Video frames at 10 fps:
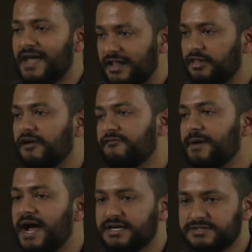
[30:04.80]
that love
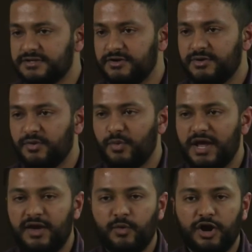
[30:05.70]
back to you in a
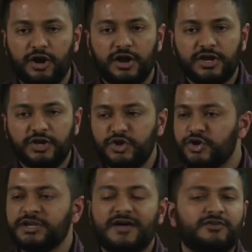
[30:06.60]
way where, you know, you
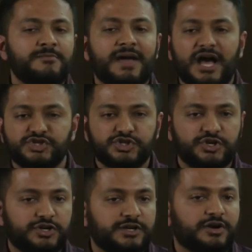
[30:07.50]
could never imagine, you
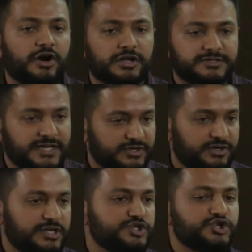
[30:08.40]
couldn't architect or
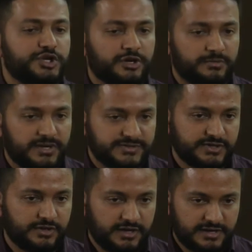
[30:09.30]
engineer
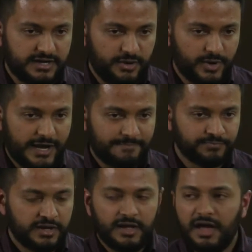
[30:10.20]
basically in any way.
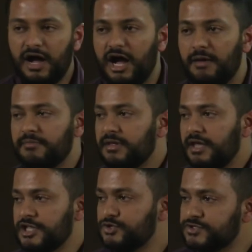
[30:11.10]
Um,
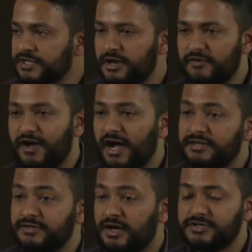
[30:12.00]
interesting enough, I
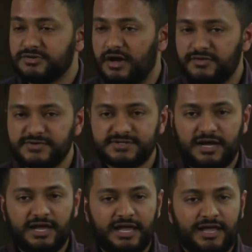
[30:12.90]
did not draw this.
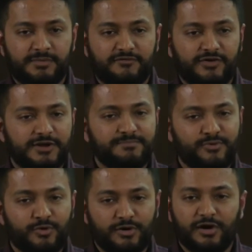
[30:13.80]
I am a very
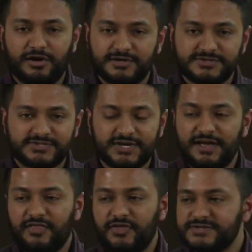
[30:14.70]
poor artist.
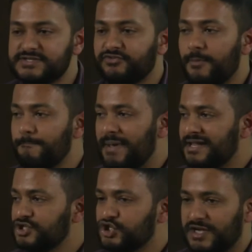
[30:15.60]
This is from
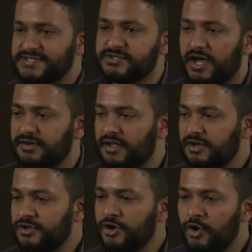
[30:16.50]
Ben Chestnut.
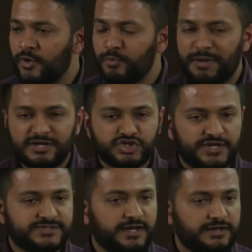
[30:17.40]
Do you know who Ben
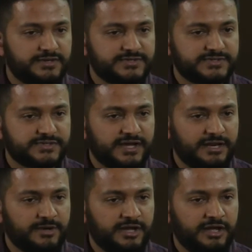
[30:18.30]
Chestnut is?
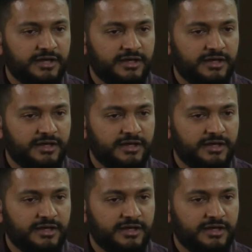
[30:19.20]
Anybody?